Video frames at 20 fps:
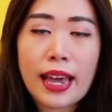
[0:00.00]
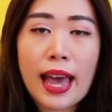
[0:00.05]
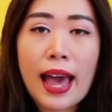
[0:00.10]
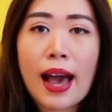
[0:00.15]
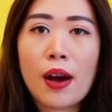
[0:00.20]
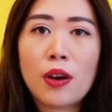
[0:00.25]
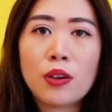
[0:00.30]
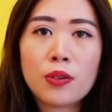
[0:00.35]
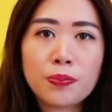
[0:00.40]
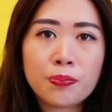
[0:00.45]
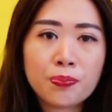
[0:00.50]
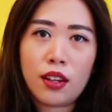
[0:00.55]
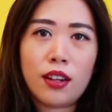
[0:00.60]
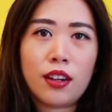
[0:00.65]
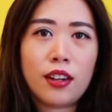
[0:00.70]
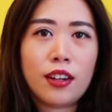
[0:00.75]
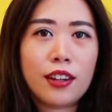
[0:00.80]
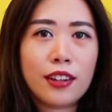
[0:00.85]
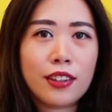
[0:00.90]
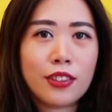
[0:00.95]
out.
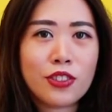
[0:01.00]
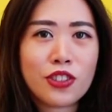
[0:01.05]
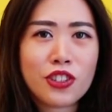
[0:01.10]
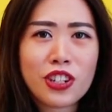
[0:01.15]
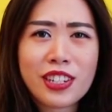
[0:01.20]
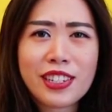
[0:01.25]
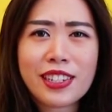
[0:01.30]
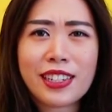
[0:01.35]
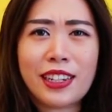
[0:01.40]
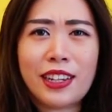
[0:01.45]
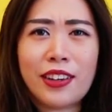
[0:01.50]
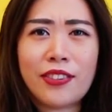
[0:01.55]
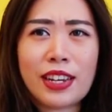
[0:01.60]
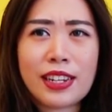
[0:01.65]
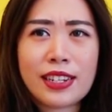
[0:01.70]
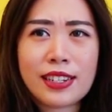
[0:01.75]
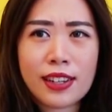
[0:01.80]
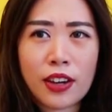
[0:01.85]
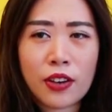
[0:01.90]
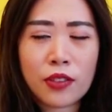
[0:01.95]

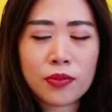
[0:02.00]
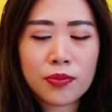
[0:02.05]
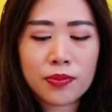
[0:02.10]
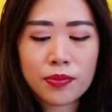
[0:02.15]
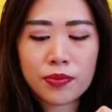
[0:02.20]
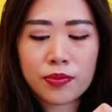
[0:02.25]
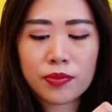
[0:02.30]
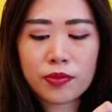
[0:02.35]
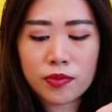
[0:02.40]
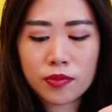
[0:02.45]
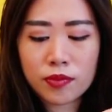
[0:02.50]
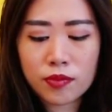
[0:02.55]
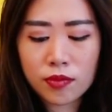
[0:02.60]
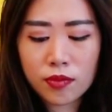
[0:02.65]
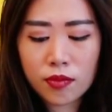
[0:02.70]
Just love that sound.